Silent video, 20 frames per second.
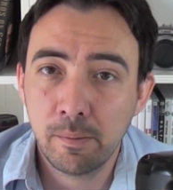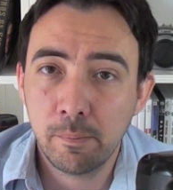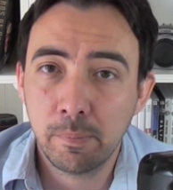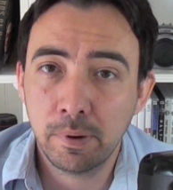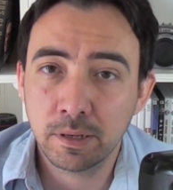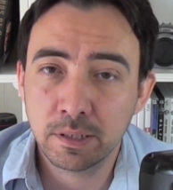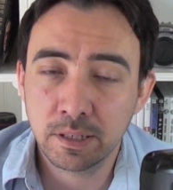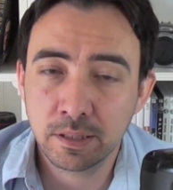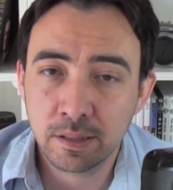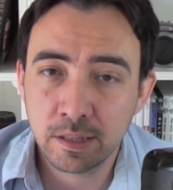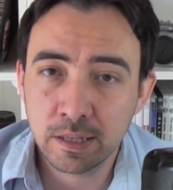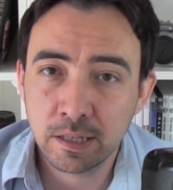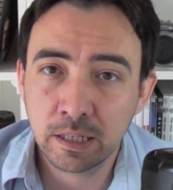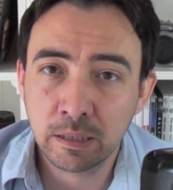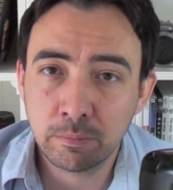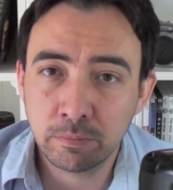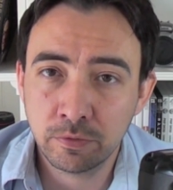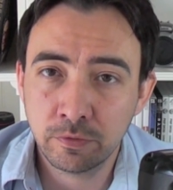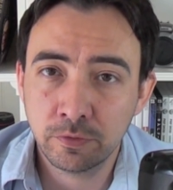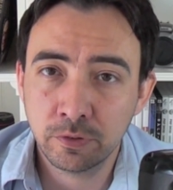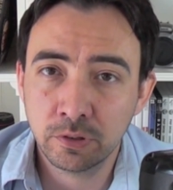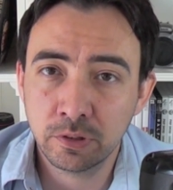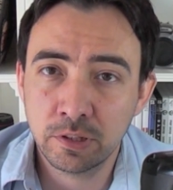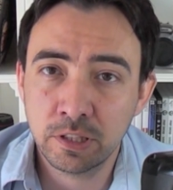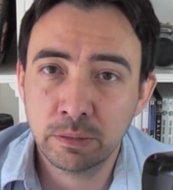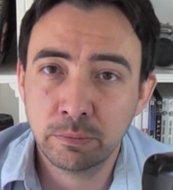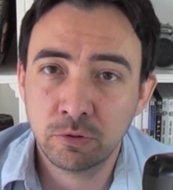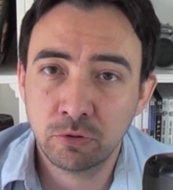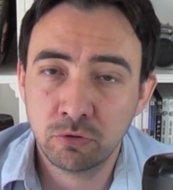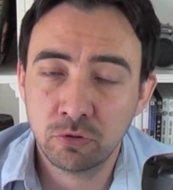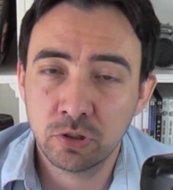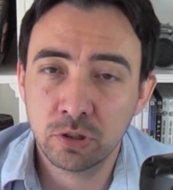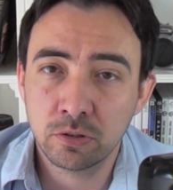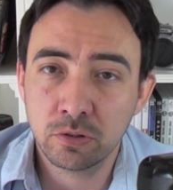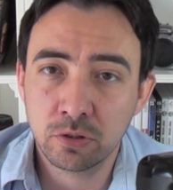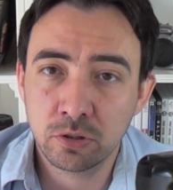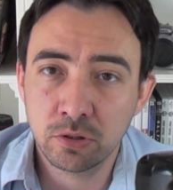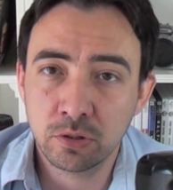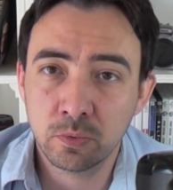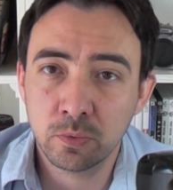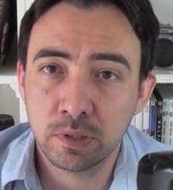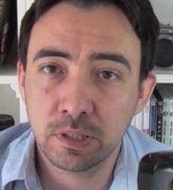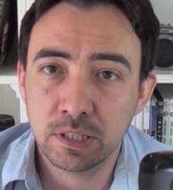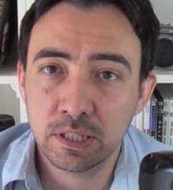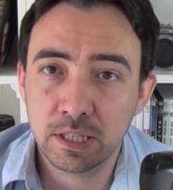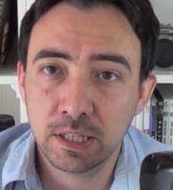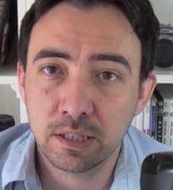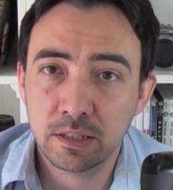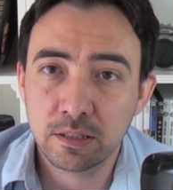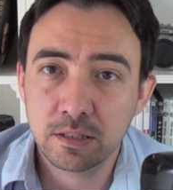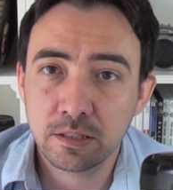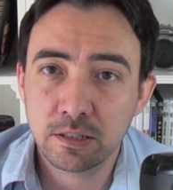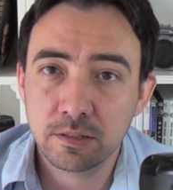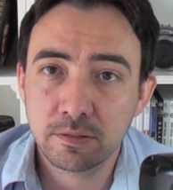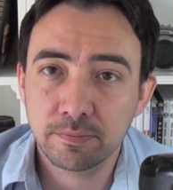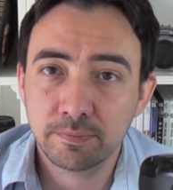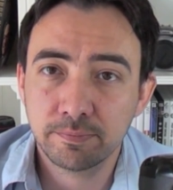but I think I preferred the image results on the 1DS.